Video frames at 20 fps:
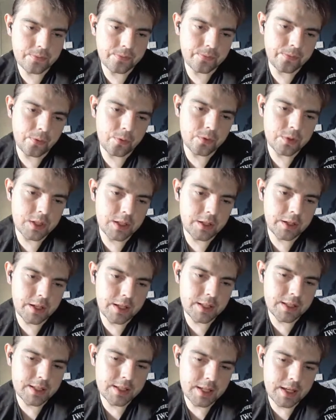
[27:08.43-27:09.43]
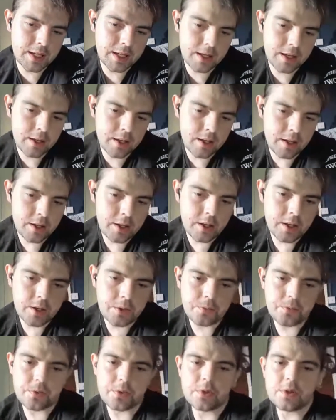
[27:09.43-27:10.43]
49C
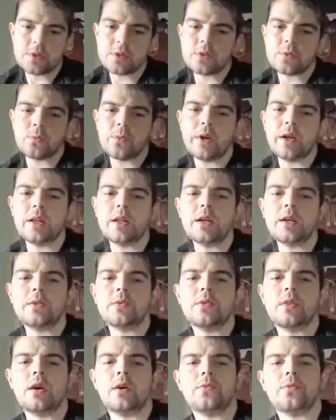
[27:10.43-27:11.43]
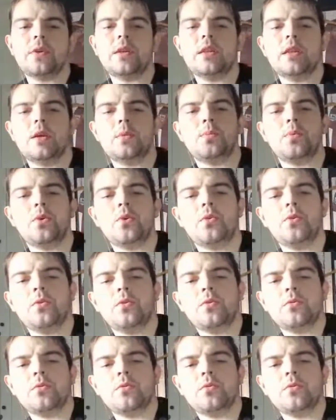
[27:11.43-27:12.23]
was where I think they put